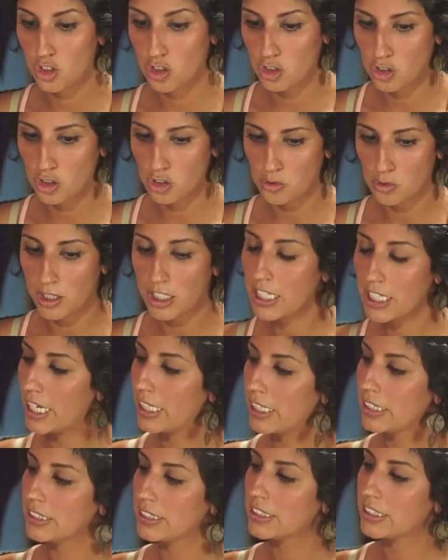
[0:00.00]
drug
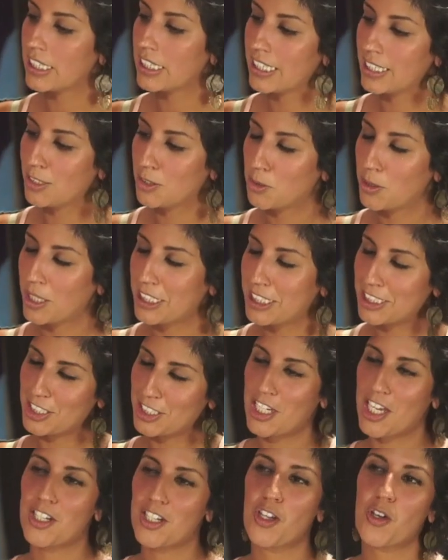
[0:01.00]
addict who I did
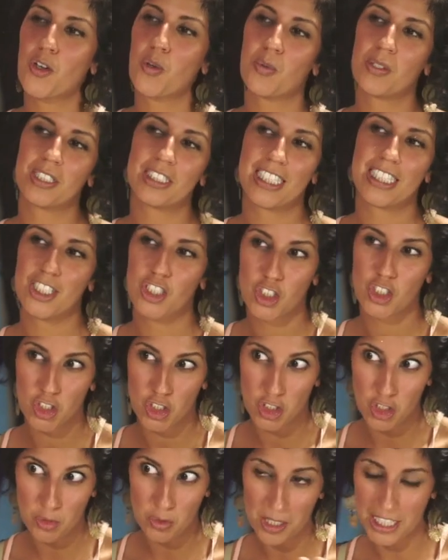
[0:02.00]
not know was a
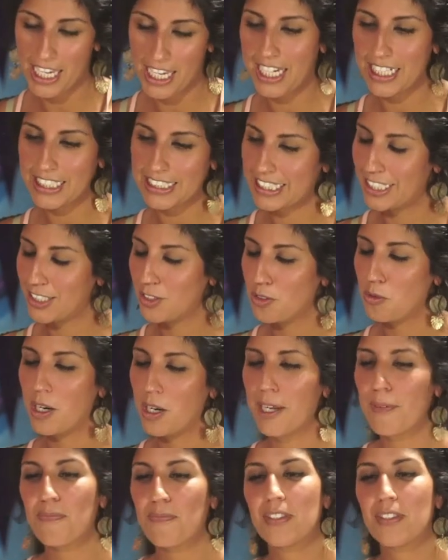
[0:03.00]
drug addict in Hawaii.